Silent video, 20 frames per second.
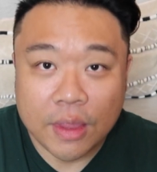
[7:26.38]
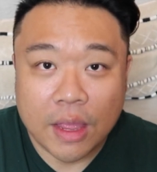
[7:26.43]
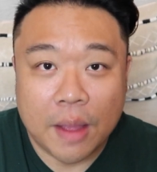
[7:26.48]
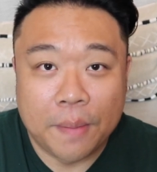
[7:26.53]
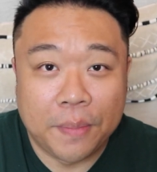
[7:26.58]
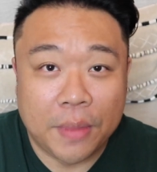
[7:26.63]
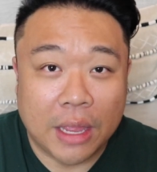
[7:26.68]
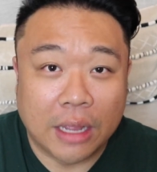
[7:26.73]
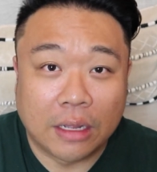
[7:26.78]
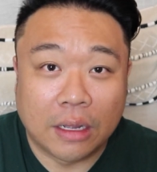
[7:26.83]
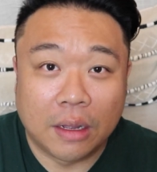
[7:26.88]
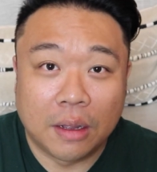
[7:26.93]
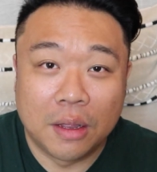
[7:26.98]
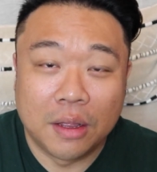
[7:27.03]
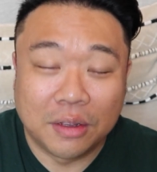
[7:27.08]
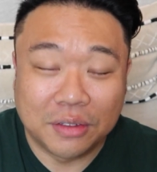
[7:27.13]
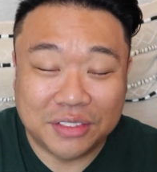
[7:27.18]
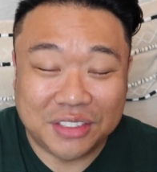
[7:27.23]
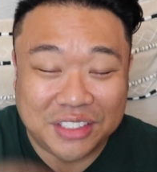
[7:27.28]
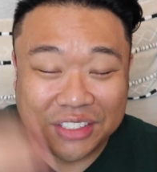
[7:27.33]
I'm like
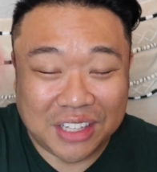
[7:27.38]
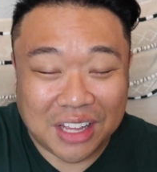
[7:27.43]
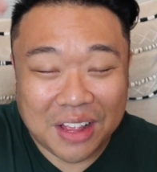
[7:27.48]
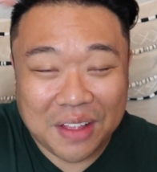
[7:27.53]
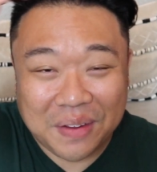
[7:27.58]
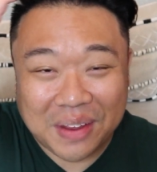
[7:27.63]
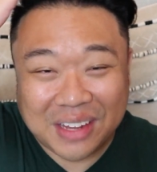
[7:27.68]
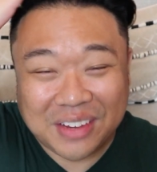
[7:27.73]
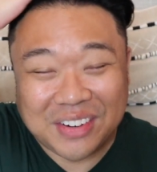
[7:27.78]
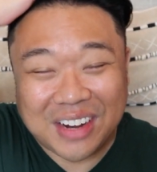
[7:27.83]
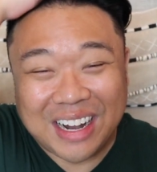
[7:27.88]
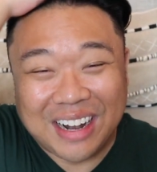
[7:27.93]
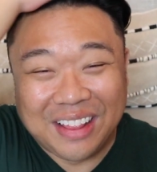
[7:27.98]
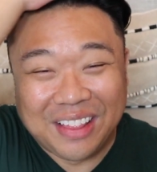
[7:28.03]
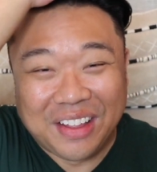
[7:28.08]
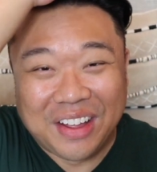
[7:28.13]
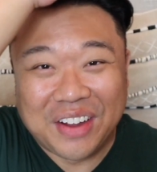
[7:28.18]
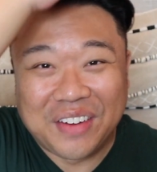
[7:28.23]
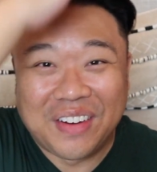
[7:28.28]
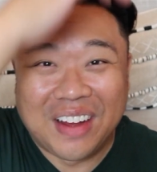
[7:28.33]
so trying to
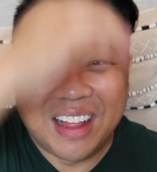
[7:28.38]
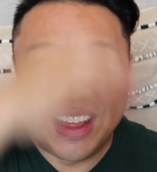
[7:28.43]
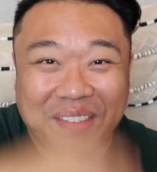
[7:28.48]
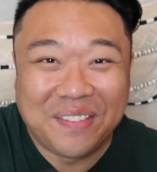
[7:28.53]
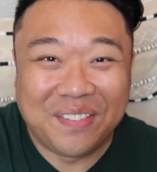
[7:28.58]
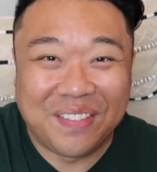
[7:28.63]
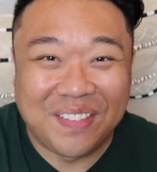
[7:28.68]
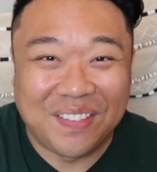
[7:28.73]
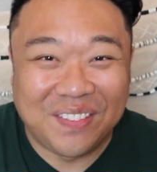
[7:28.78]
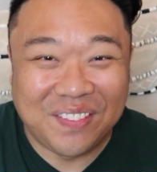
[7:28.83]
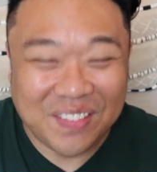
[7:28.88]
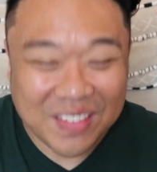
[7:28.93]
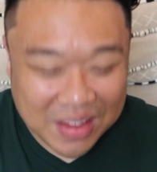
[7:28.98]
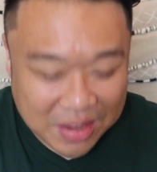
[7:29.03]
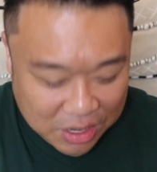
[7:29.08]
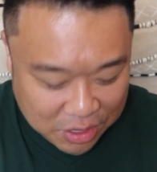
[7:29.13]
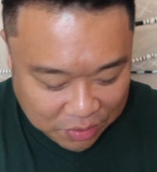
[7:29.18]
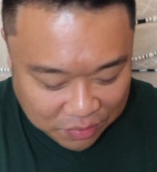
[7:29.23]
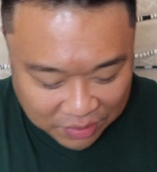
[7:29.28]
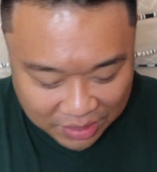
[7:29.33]
look while
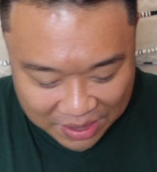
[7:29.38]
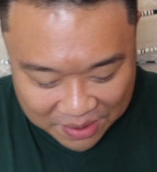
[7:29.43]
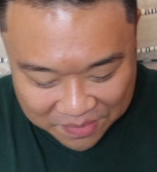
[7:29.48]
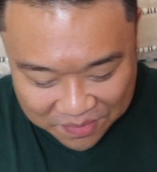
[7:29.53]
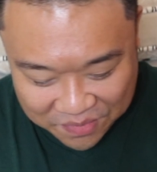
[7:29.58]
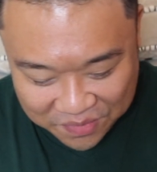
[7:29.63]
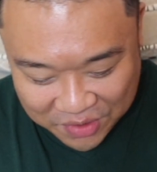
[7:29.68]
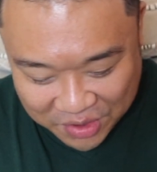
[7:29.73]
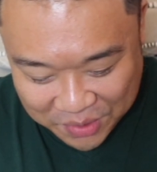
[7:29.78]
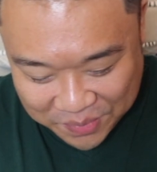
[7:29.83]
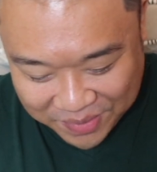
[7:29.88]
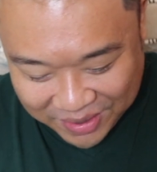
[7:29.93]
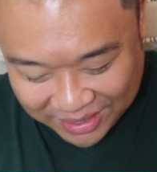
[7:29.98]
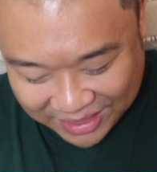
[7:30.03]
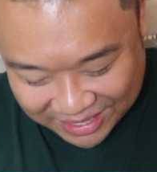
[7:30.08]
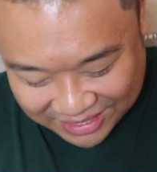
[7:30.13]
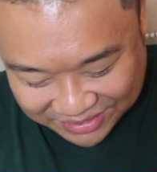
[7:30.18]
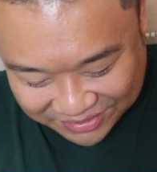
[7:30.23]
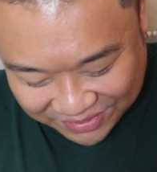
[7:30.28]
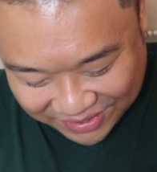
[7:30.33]
I'm filming
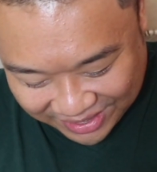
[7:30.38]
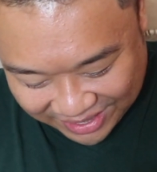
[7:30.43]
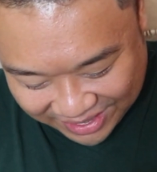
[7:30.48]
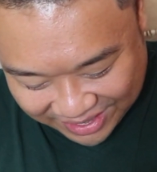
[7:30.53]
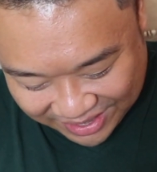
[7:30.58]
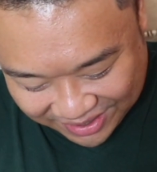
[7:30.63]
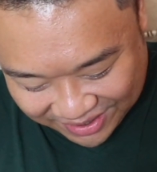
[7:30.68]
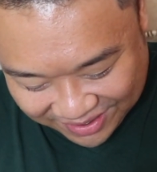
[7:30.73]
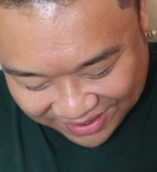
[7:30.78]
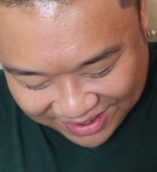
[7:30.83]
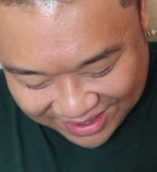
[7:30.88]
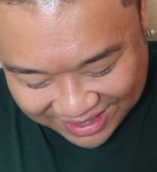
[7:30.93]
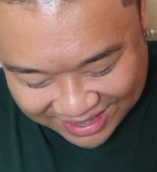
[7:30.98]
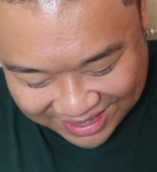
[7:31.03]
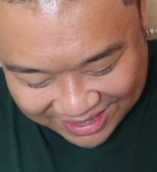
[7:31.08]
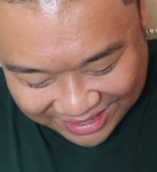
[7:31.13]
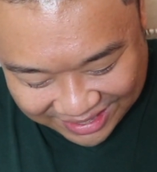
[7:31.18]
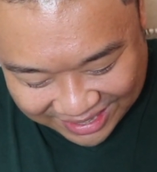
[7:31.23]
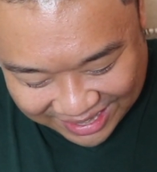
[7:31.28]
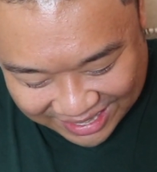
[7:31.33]
this video.
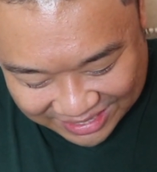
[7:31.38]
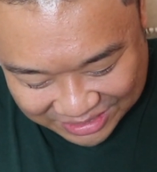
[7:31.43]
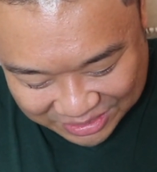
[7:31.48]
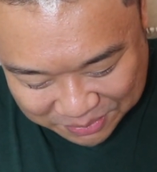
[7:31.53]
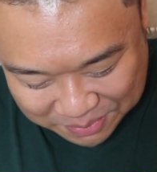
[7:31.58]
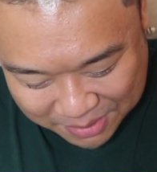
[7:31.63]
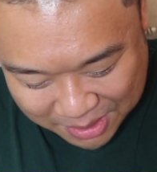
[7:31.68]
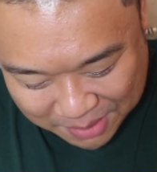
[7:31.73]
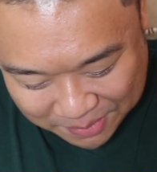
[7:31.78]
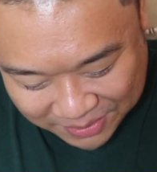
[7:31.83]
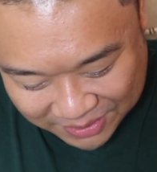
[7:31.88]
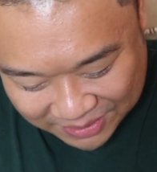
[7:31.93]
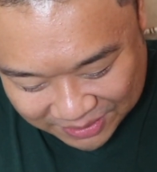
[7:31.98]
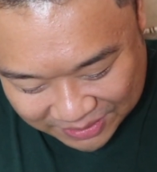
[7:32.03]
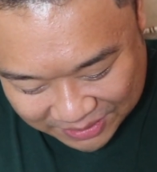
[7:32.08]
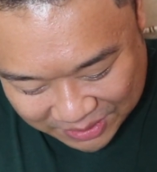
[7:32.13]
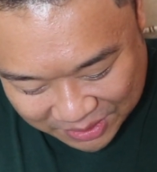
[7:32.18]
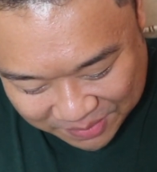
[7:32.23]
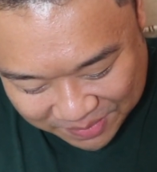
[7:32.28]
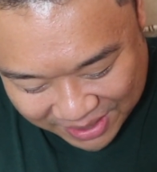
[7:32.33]
You guys are probably
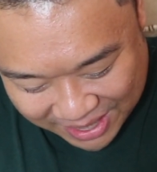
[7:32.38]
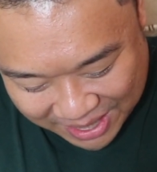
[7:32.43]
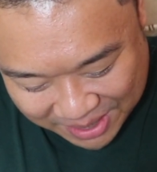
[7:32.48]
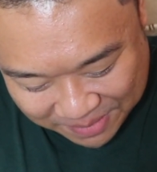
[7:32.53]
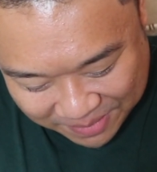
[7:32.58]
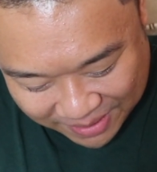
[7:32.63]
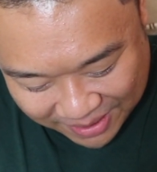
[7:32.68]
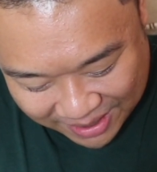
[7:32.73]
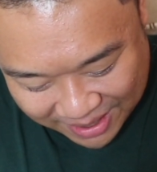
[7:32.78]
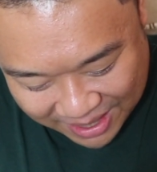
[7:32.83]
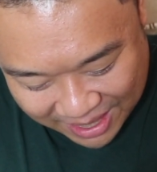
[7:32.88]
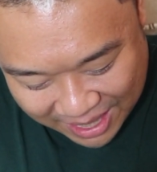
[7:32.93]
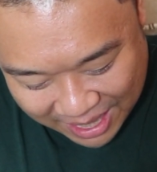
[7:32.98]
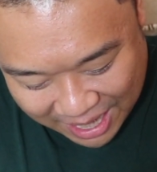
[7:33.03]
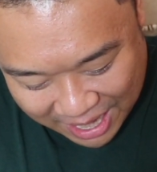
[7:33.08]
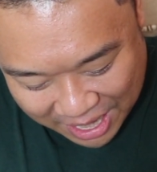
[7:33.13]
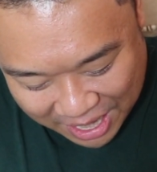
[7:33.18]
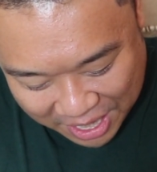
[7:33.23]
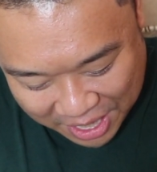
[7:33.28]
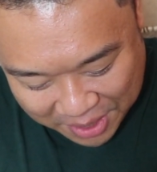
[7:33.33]
so mad at
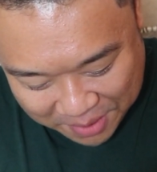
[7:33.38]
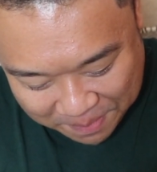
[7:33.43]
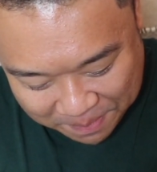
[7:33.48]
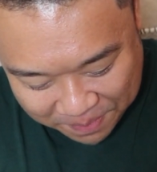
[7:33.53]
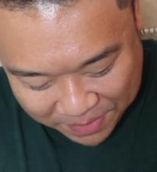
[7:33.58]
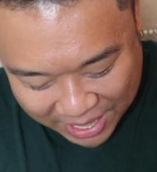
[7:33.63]
me.